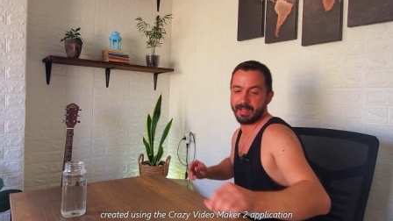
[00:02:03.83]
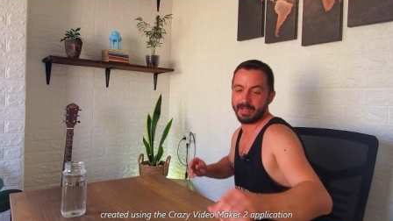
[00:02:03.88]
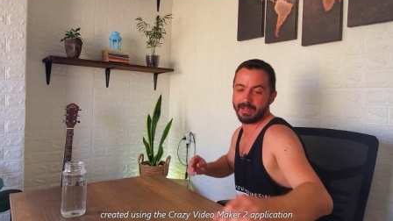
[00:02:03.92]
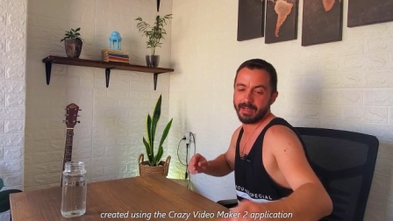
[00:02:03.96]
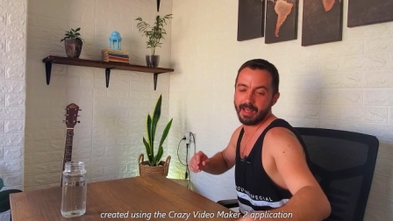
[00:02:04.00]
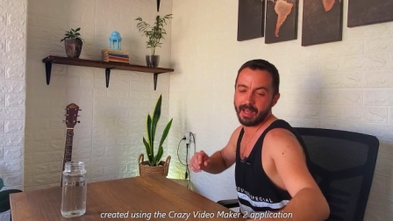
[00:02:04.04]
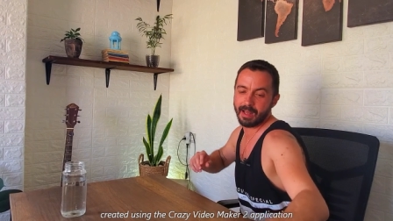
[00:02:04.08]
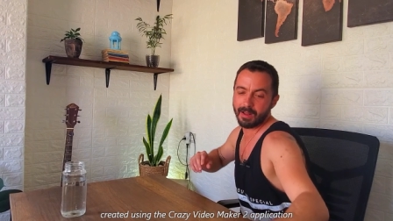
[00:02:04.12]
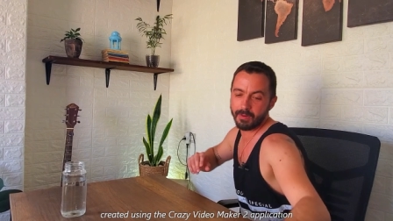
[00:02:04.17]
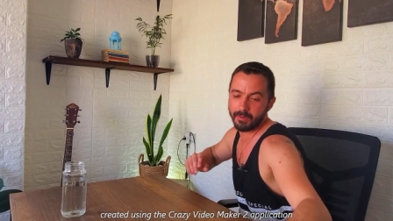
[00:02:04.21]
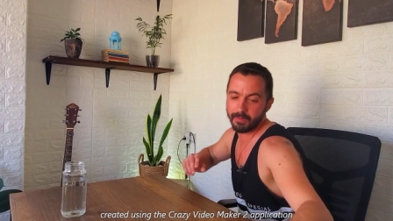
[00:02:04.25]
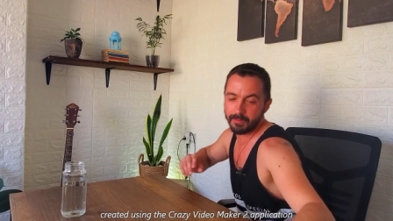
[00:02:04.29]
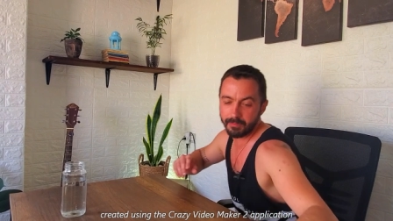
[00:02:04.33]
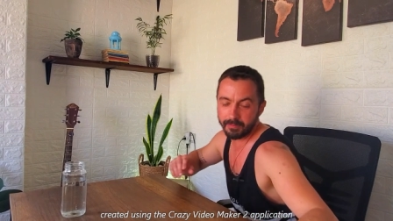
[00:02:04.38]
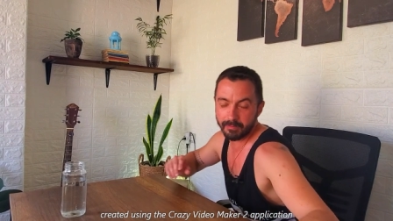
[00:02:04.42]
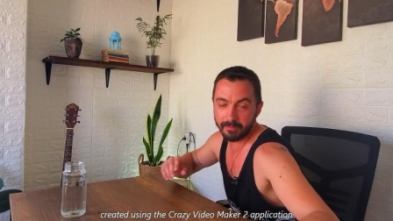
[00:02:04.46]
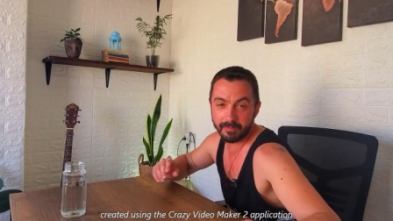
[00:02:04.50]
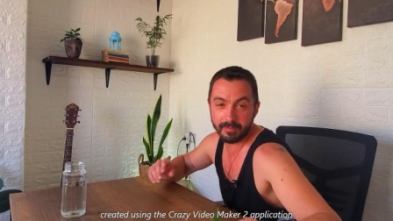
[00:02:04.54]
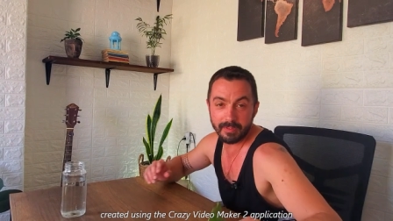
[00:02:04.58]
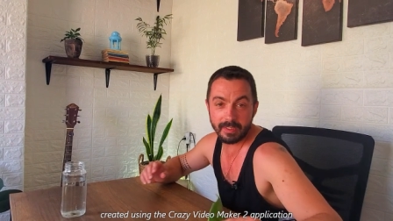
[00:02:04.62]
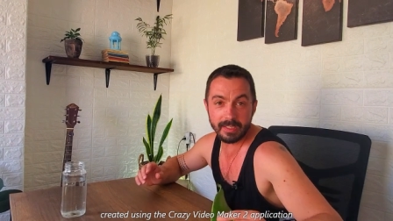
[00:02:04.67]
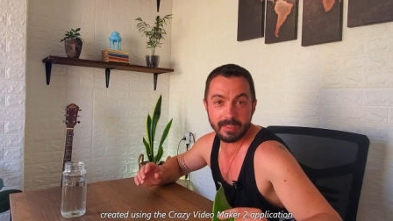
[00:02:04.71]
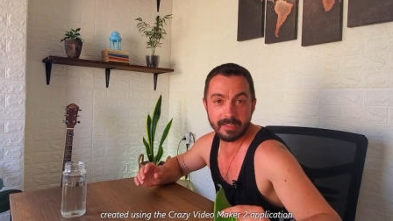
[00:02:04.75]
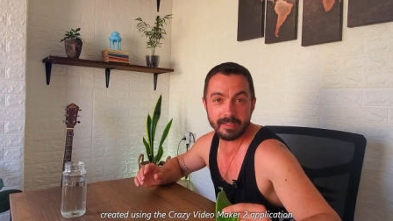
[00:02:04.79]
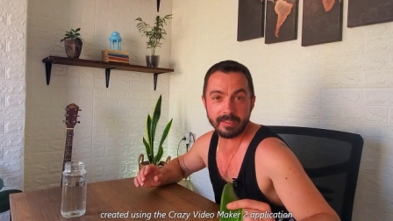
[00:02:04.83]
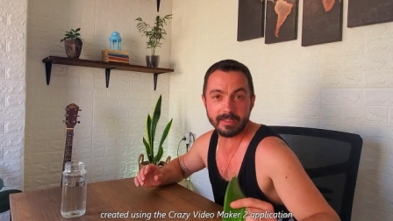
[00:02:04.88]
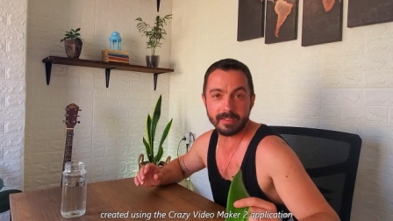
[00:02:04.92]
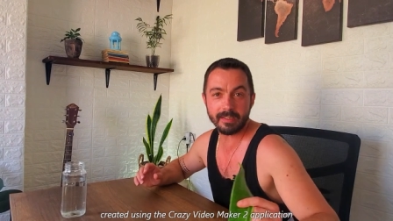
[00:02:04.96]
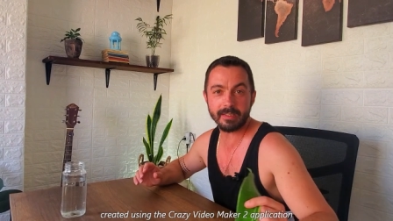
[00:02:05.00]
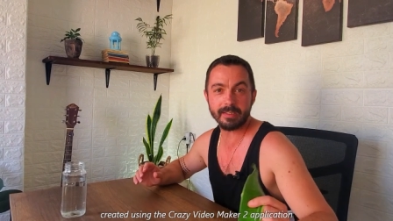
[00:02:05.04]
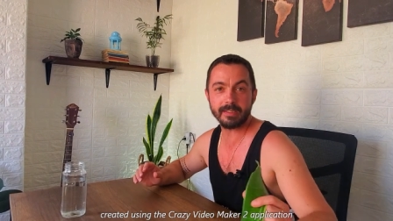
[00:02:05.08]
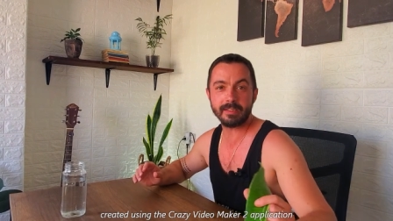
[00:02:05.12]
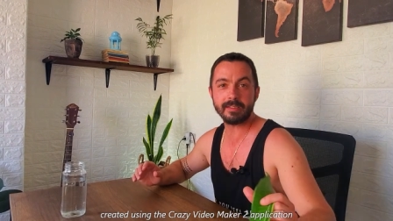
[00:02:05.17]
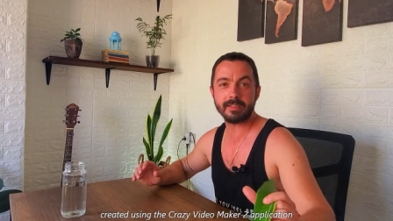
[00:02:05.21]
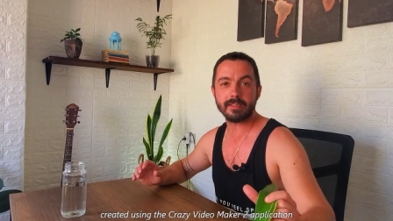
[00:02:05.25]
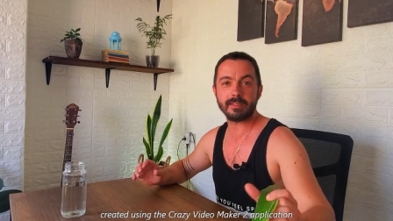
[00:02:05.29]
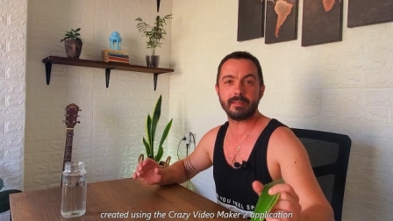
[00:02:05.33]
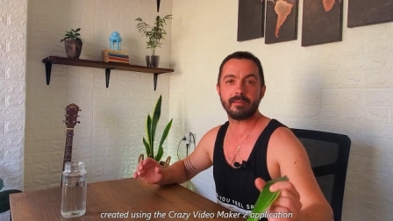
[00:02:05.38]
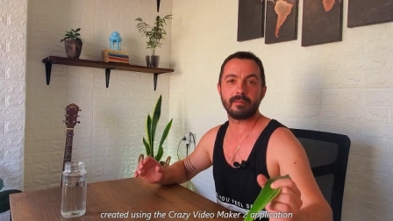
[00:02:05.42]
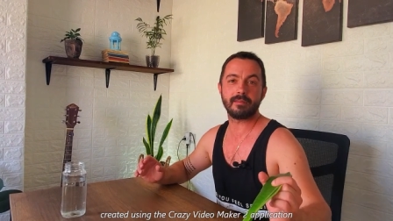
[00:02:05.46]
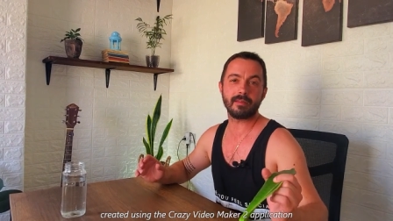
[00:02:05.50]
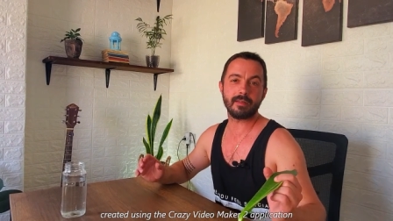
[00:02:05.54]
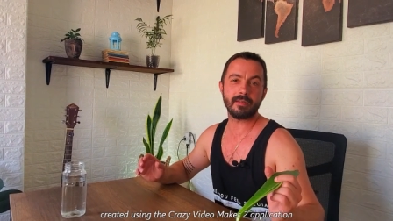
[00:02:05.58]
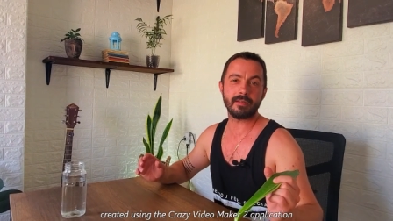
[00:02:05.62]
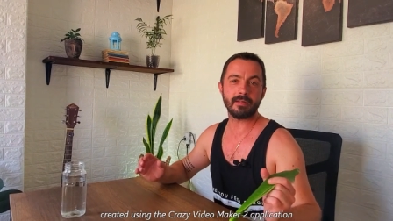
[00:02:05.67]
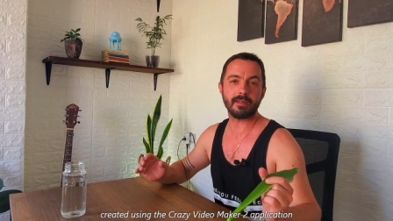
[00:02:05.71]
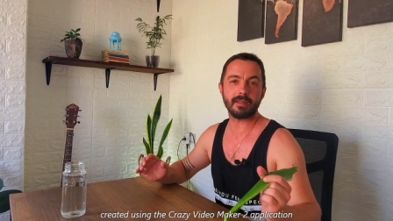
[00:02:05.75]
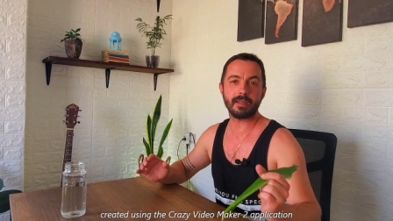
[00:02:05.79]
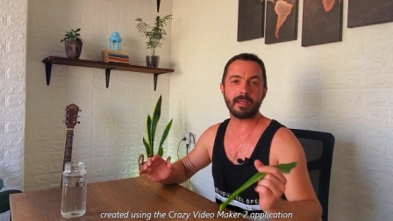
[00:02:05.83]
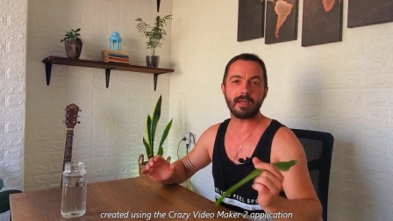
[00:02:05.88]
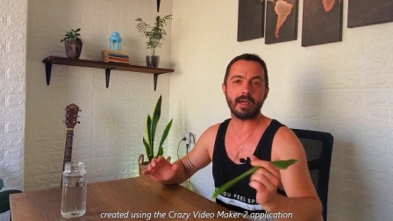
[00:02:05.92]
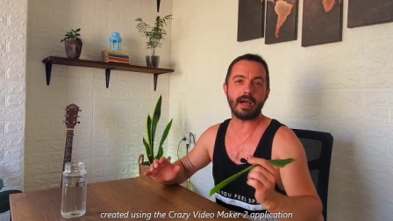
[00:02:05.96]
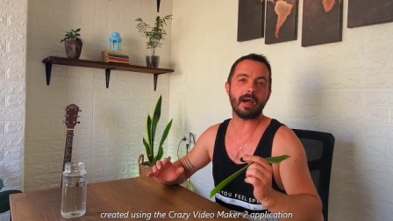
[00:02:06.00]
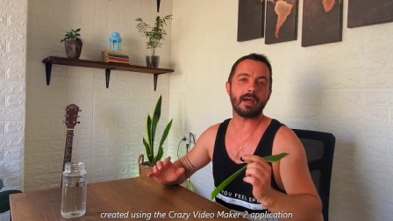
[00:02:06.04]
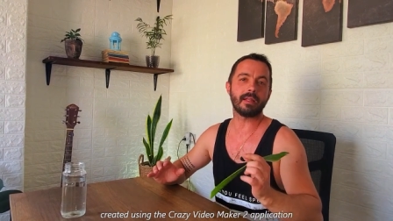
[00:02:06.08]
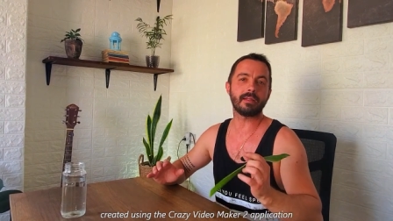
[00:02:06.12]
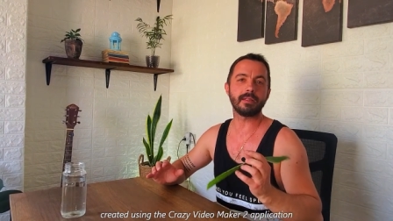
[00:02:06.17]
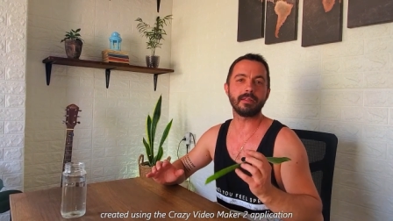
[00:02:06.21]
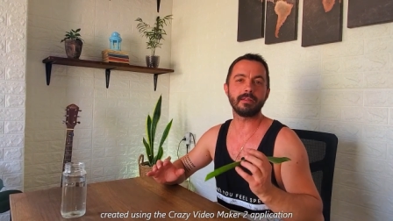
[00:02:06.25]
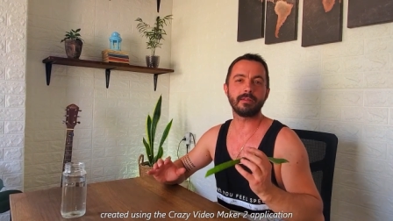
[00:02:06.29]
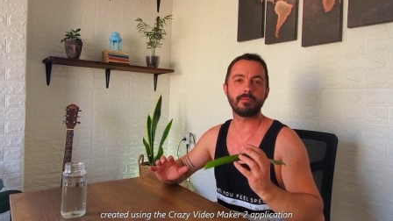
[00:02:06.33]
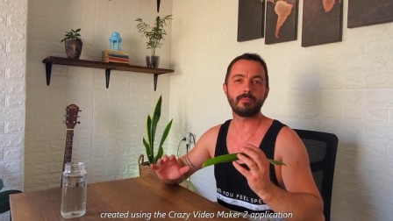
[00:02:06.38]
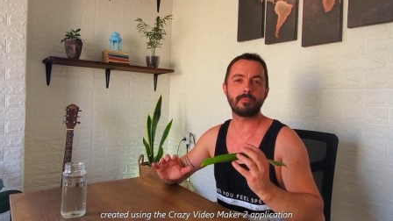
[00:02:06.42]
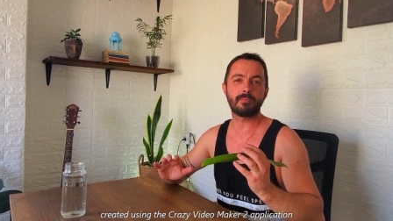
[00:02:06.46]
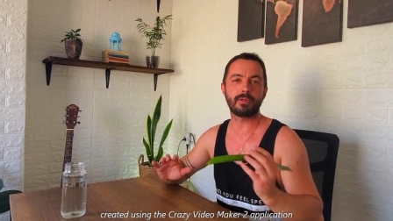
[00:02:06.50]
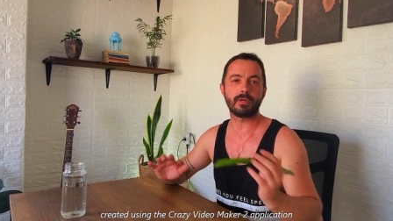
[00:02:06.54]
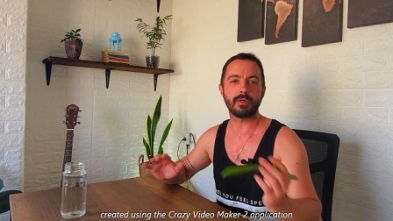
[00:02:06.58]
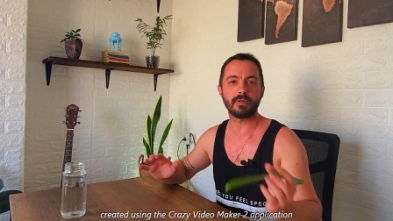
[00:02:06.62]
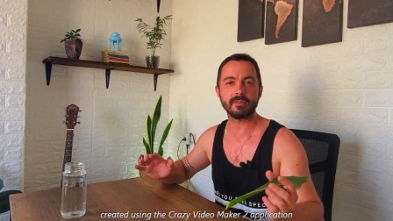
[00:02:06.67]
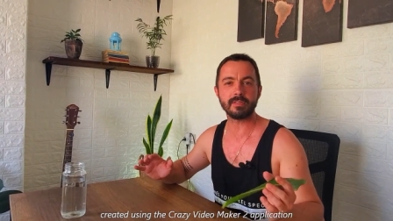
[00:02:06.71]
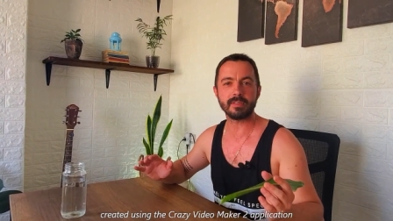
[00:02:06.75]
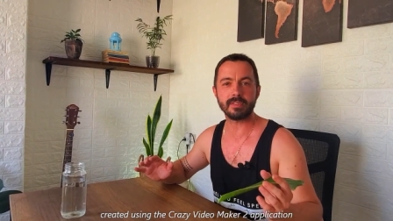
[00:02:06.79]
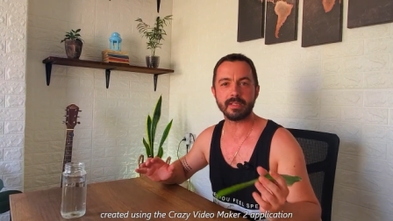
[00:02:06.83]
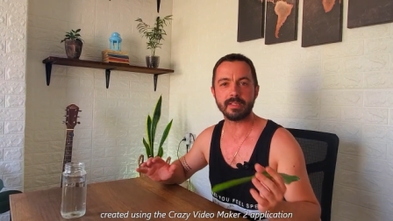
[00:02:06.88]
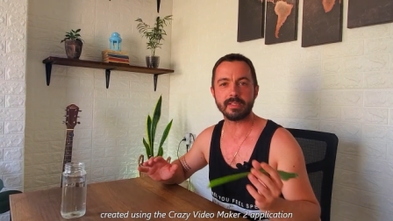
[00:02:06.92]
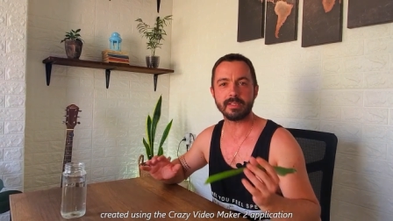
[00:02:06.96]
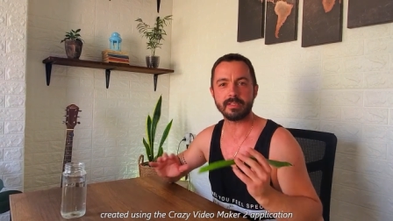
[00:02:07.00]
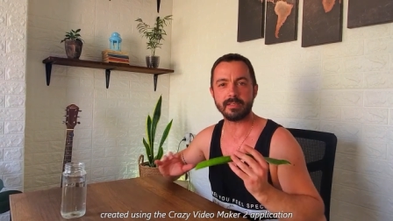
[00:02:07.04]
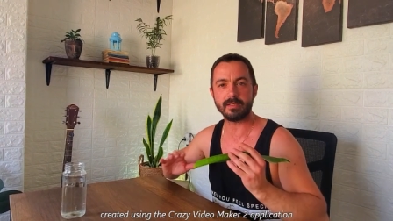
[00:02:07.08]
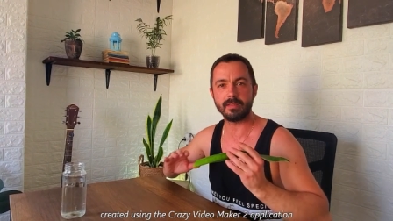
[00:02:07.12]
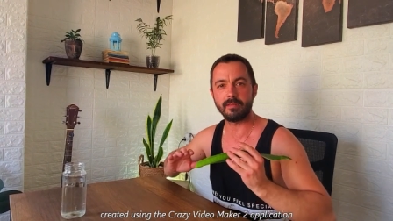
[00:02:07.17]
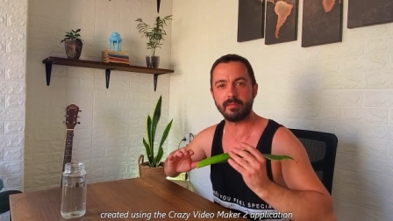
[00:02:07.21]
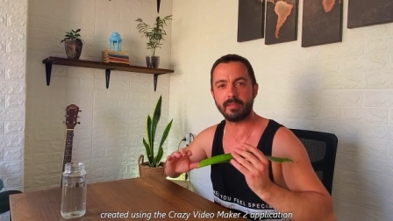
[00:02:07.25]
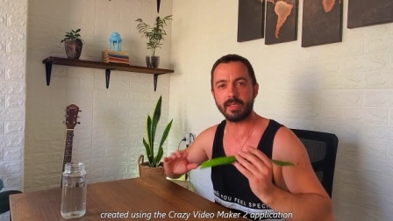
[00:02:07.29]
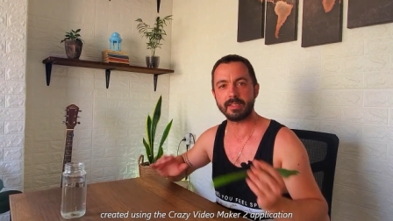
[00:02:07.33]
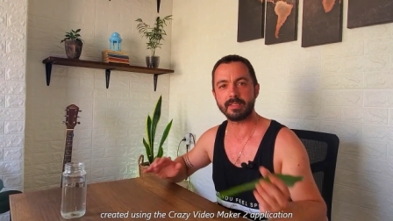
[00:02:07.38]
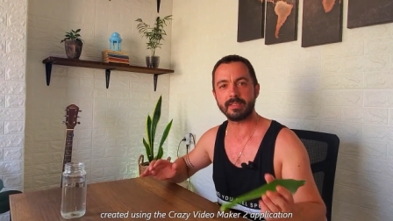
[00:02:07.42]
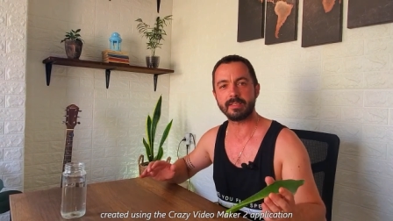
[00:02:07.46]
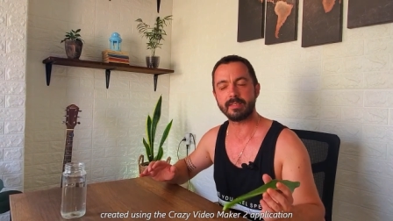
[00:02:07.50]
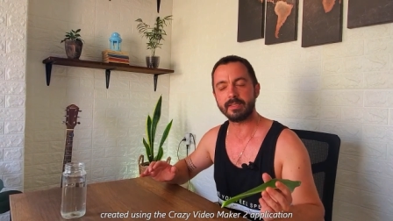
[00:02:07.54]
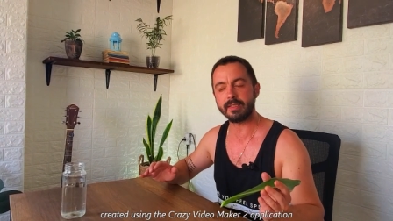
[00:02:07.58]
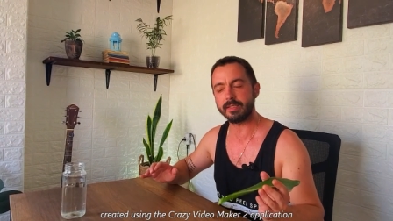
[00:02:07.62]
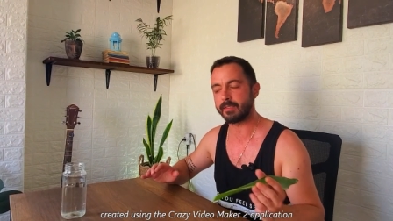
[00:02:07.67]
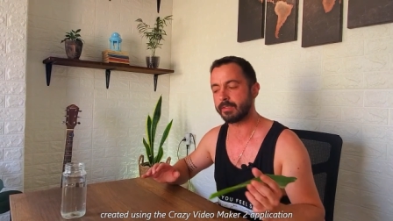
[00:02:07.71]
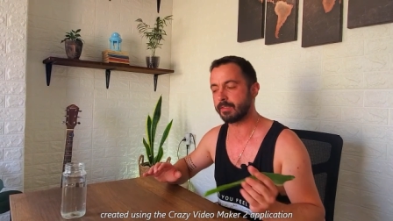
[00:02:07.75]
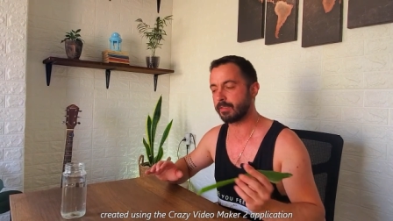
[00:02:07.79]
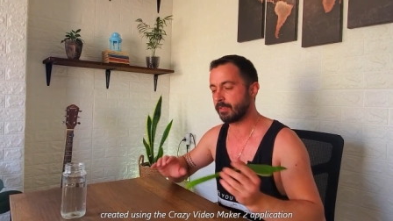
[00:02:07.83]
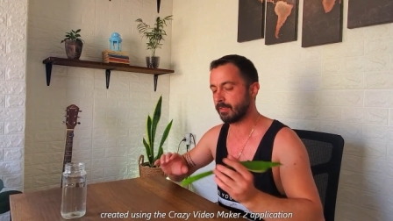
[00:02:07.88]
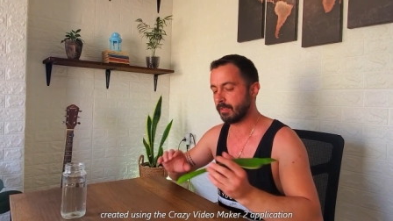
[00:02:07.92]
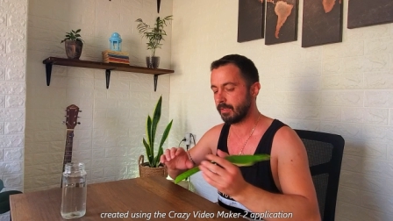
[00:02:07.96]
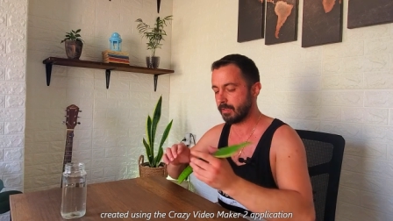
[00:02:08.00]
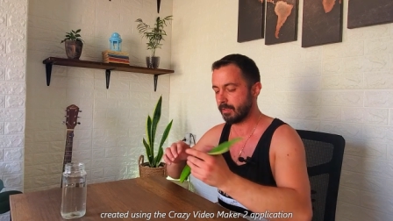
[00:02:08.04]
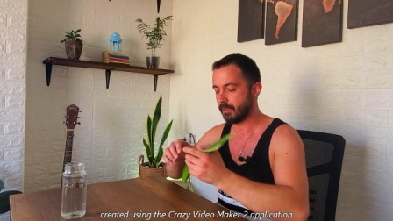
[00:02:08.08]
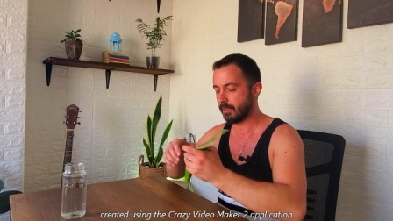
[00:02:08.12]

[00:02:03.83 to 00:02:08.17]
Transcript: And now this is the cutting process, that's it.